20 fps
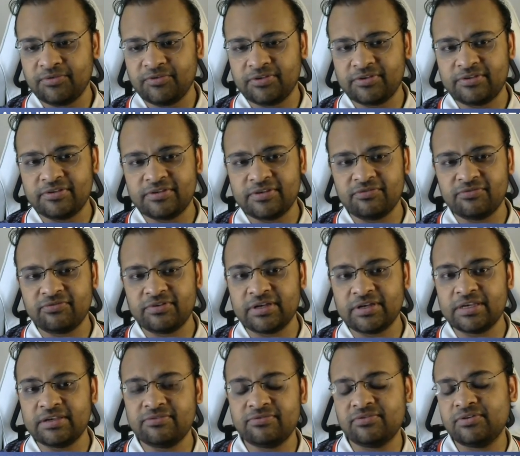And
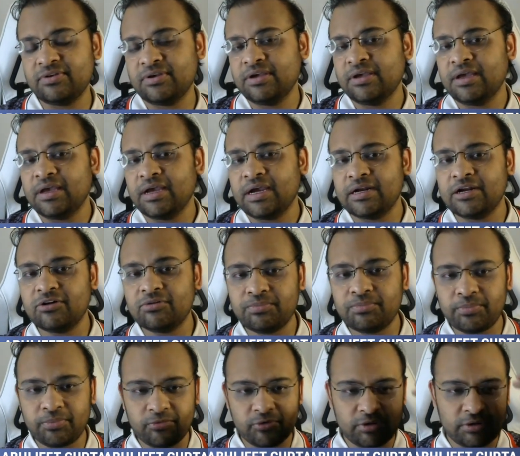c5. And now
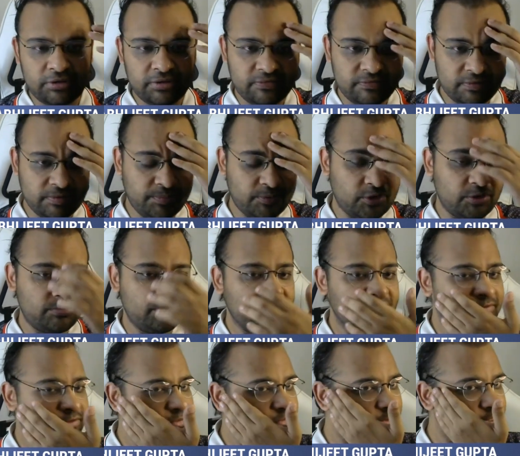what's the
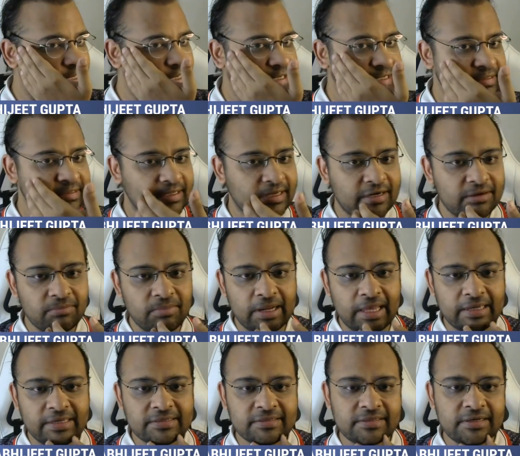problem for white is that
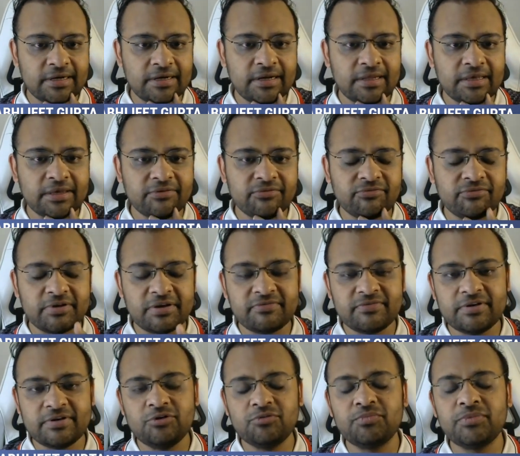black is threatening
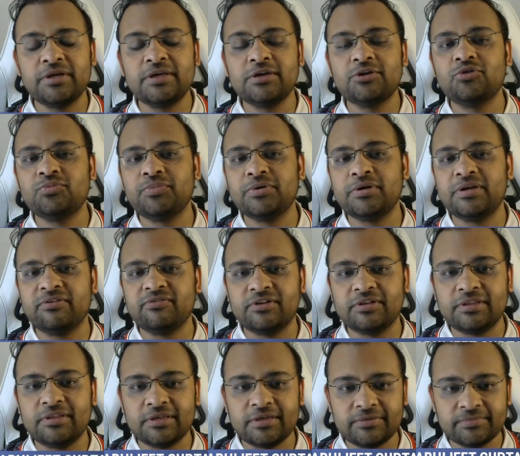f5 and to break open
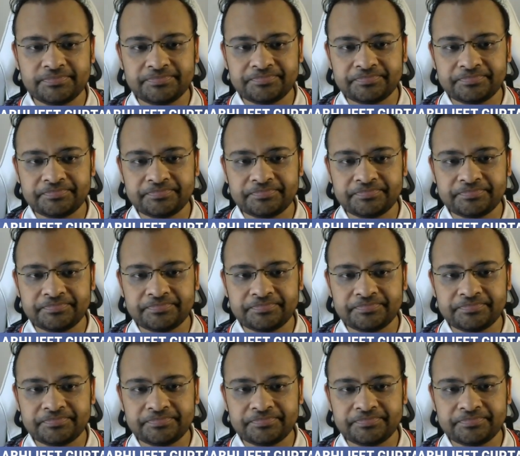everything.